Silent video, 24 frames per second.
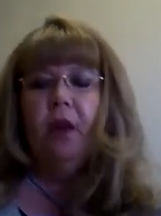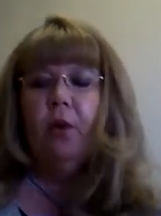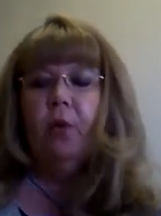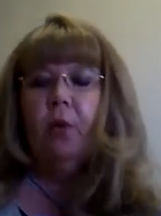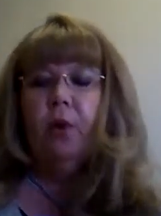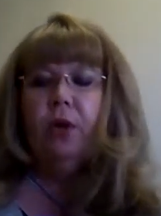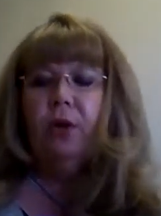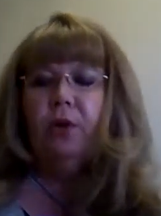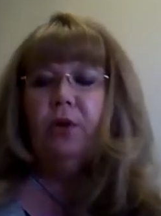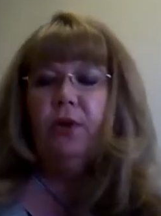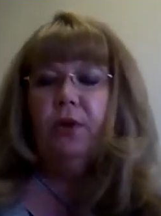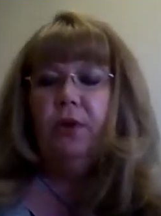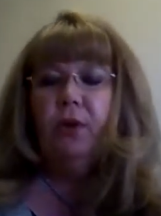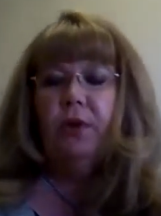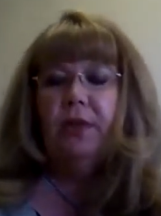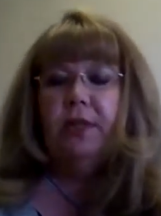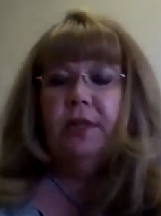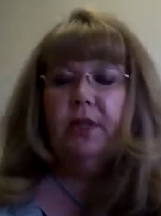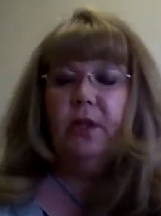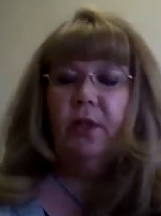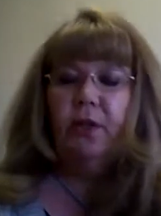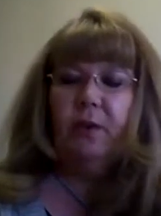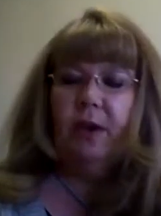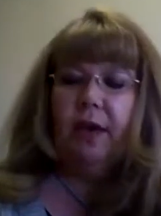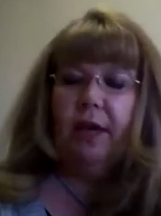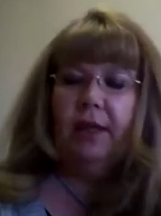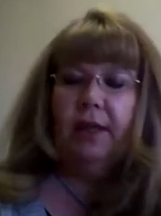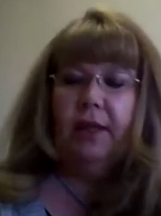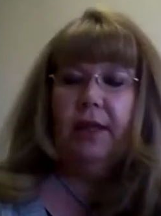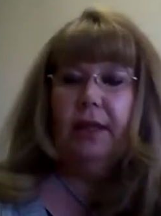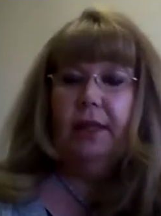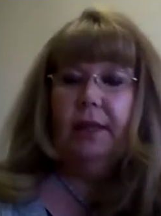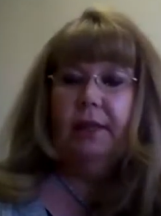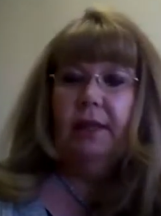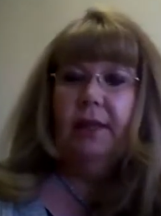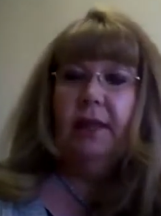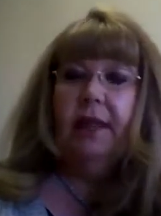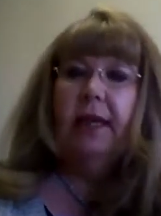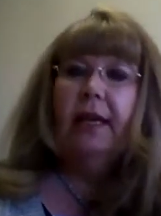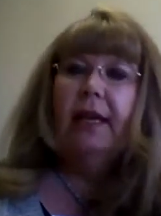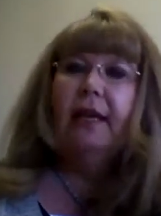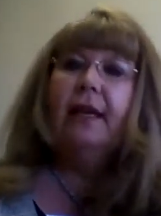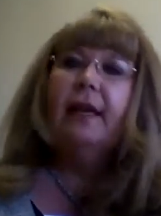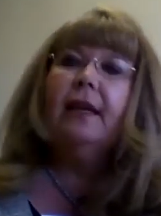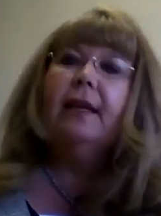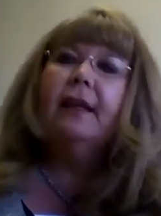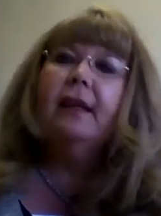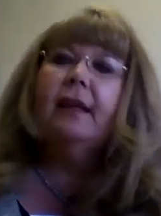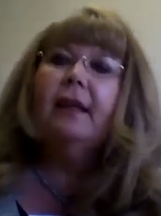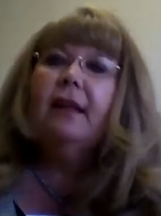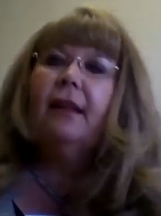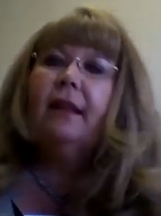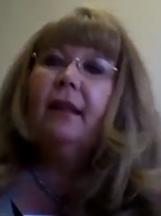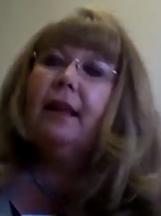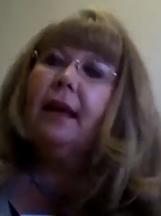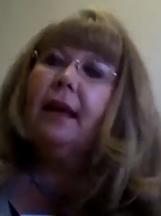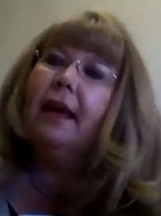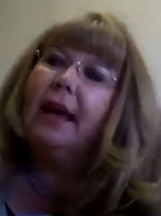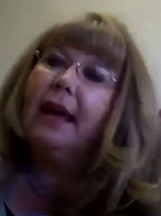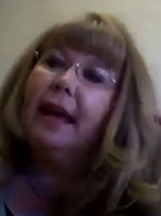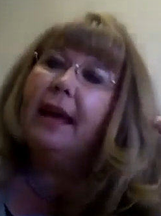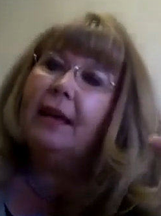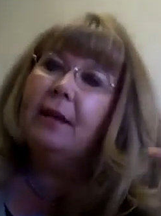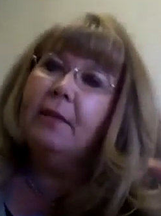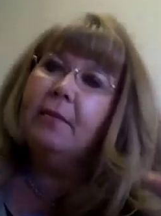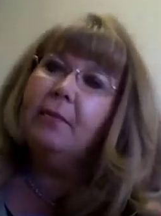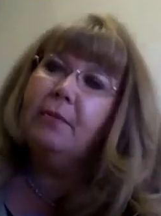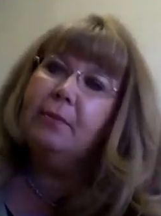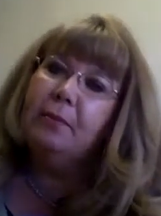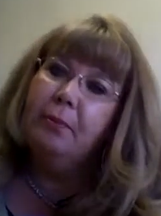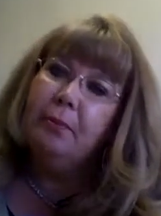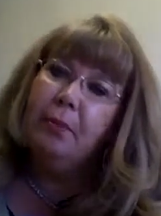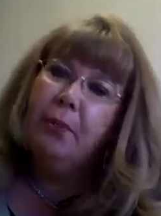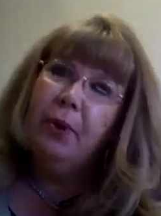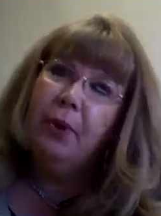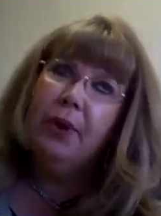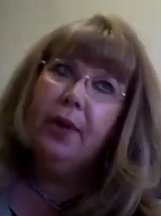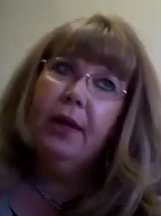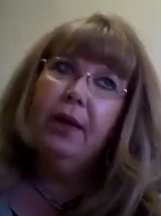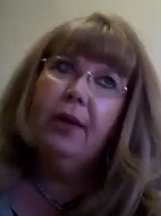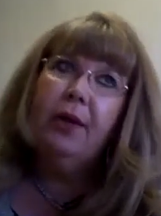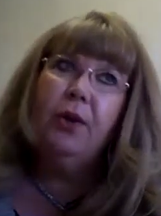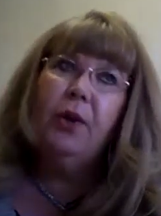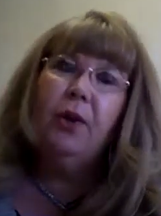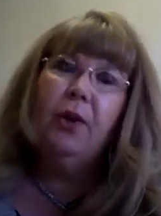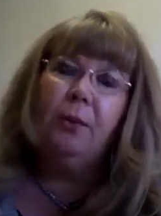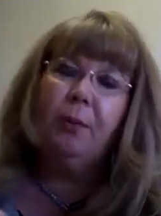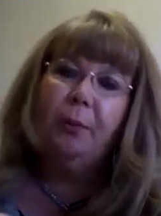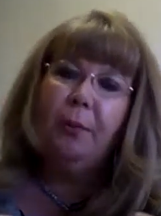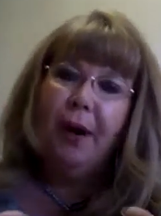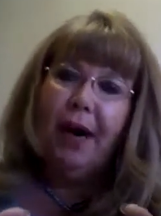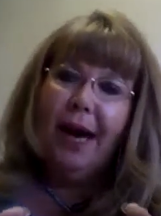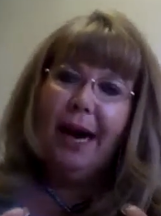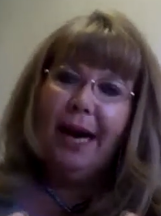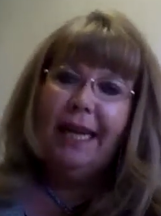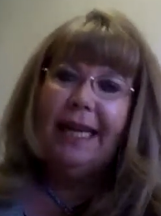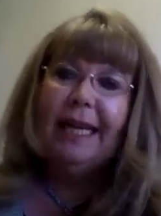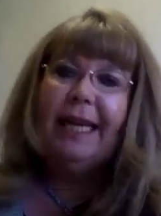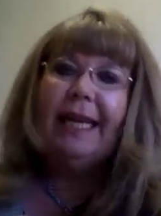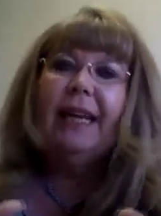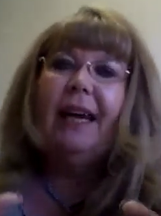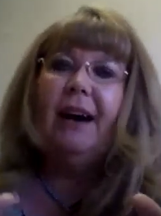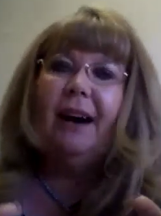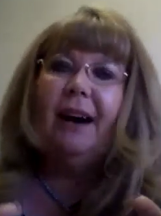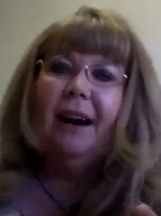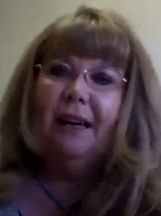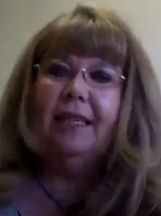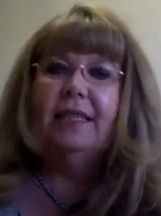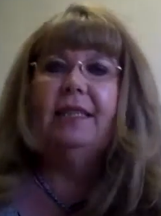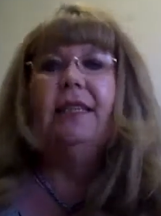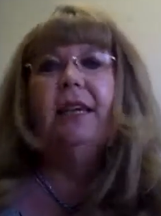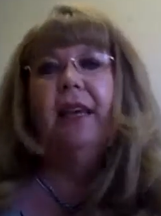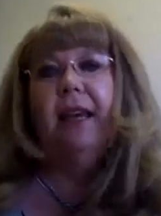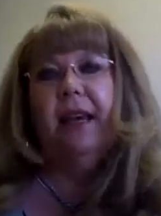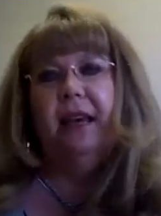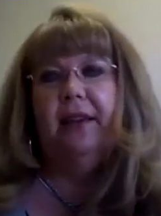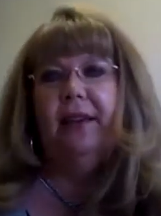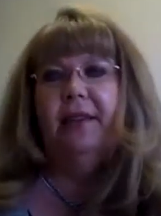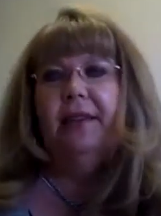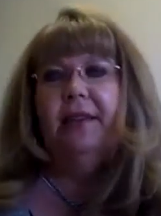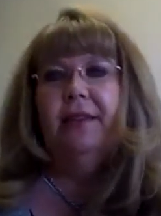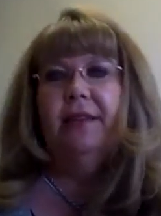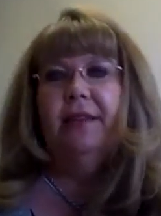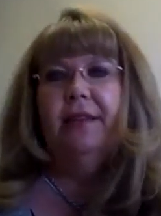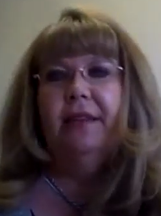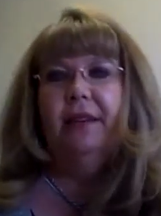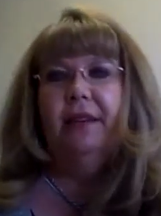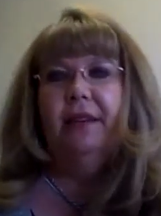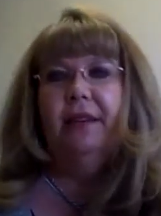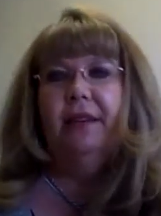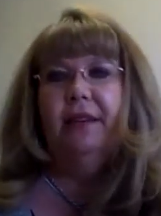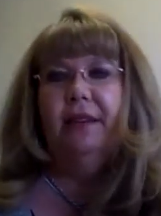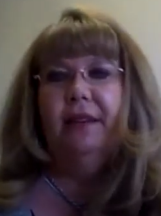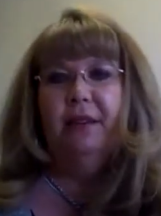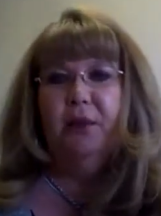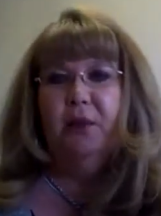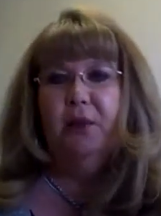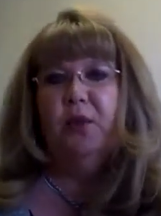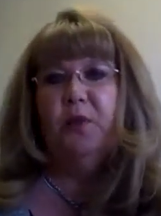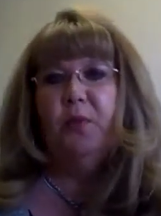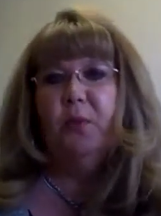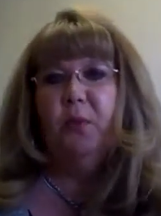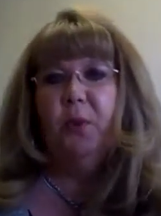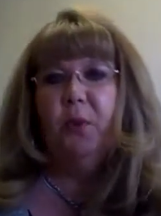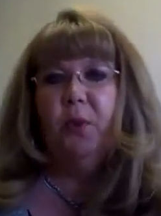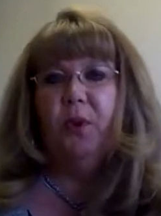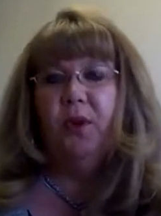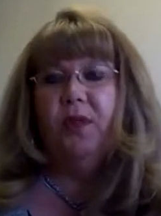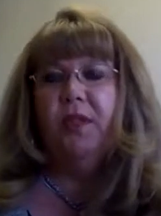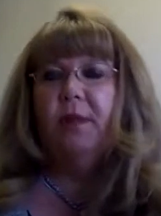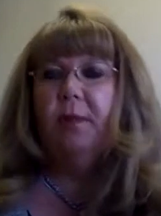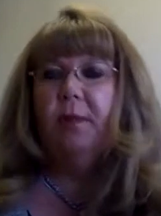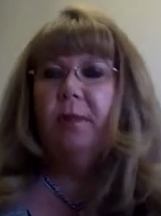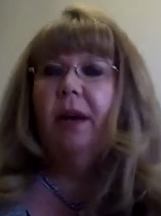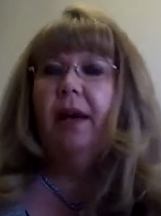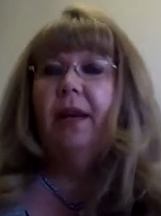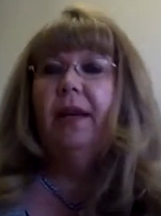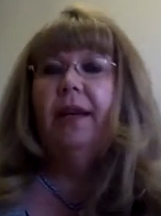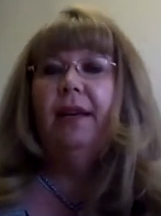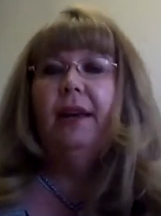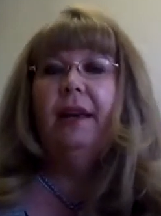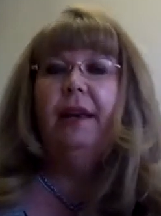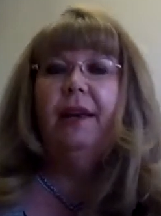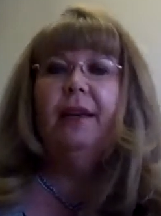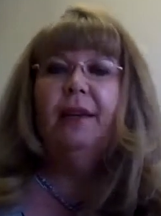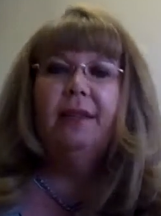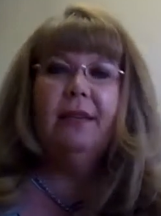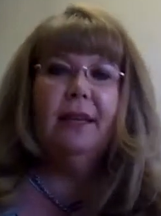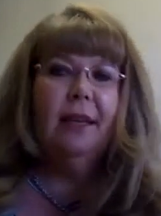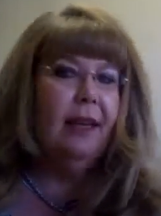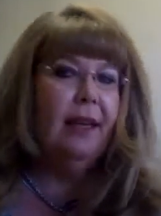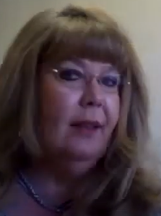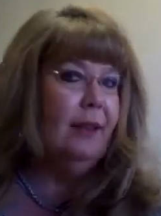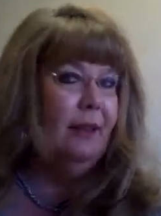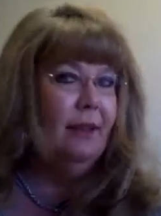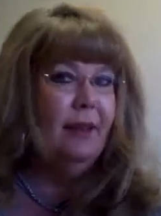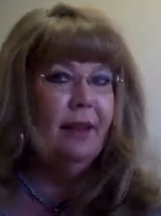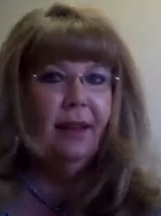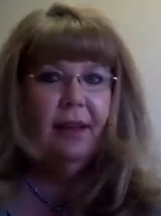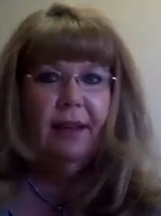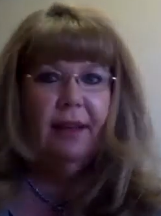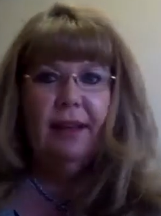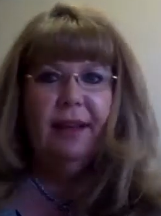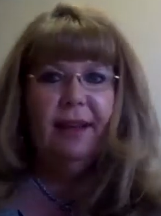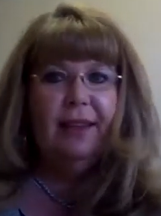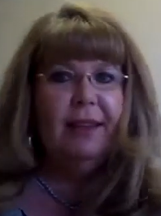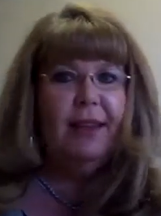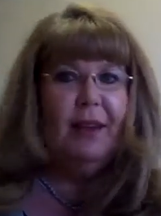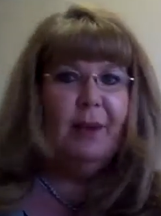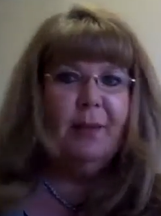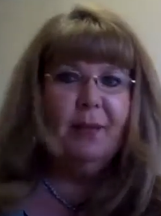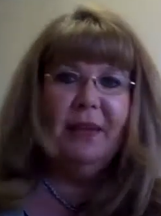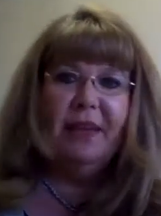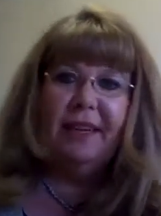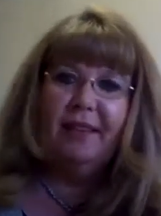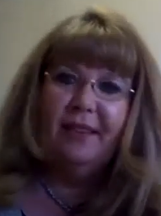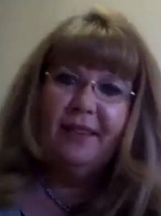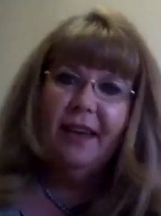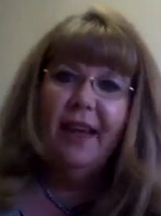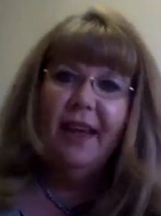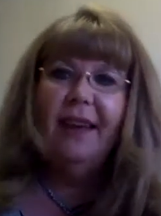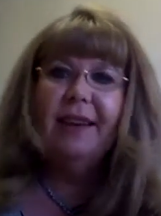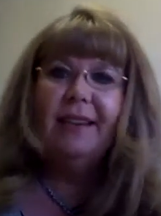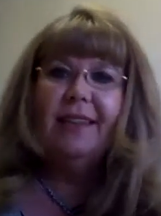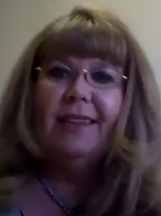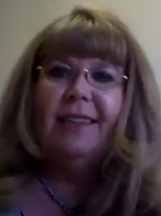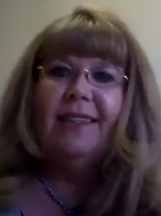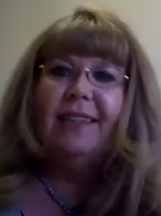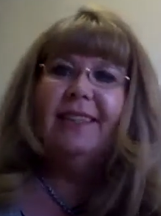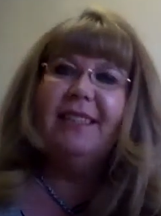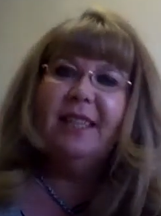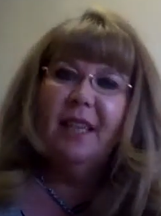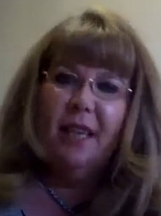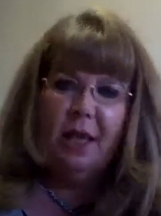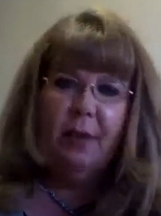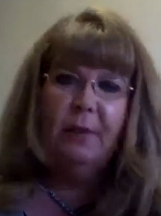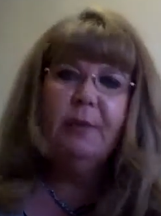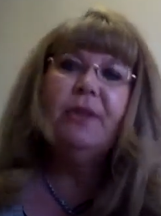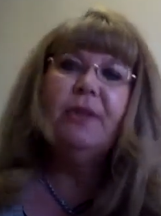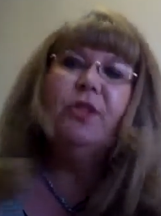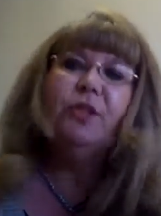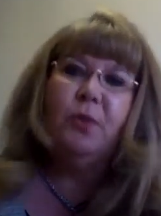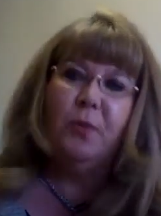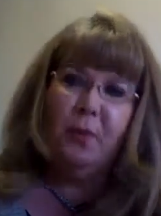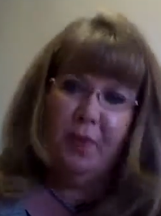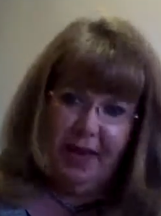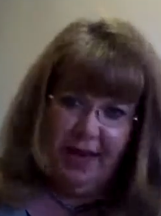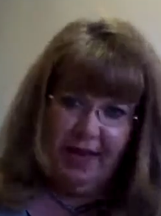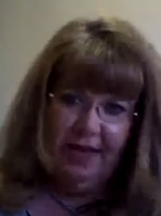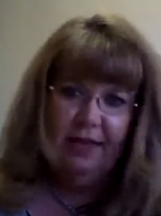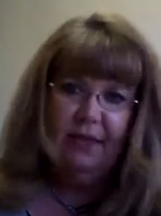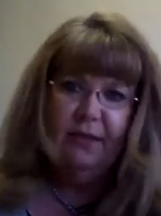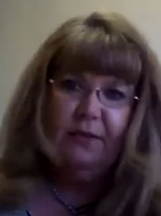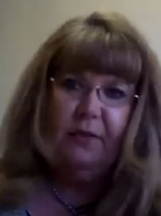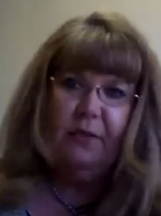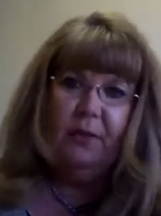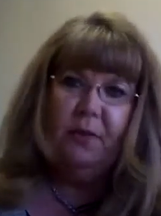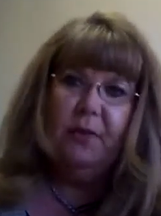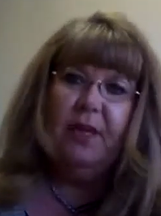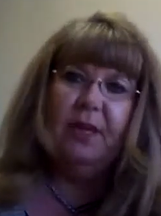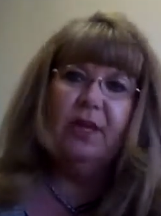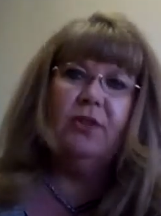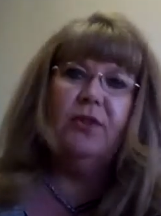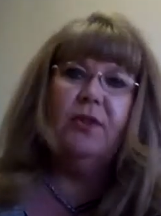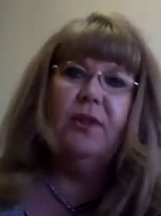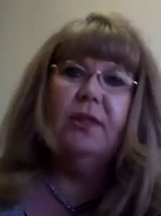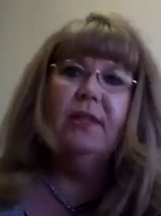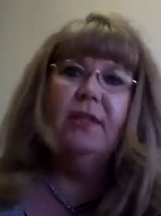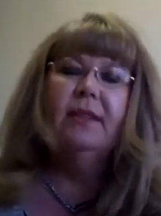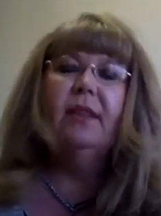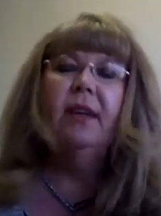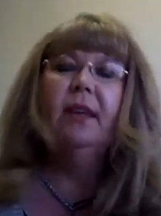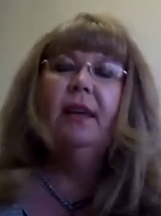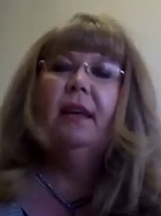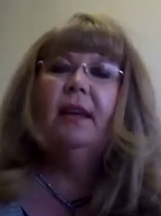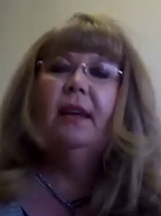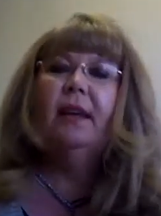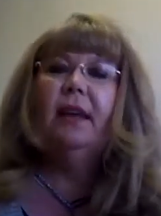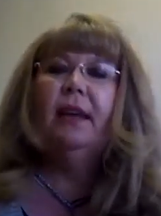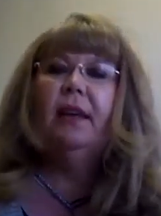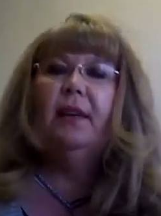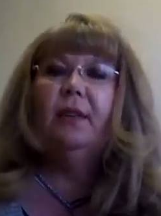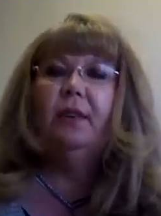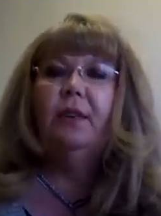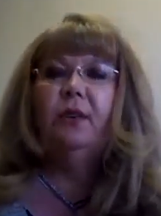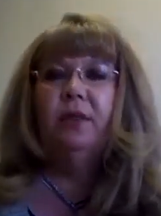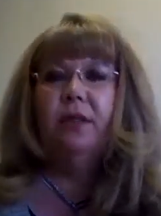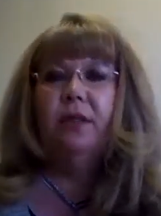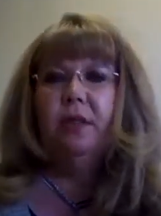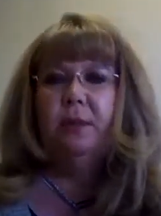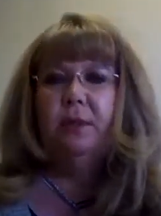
When you do this correctly and put your body content on those boards, the body content not being text, it's image based for Pinterest, and those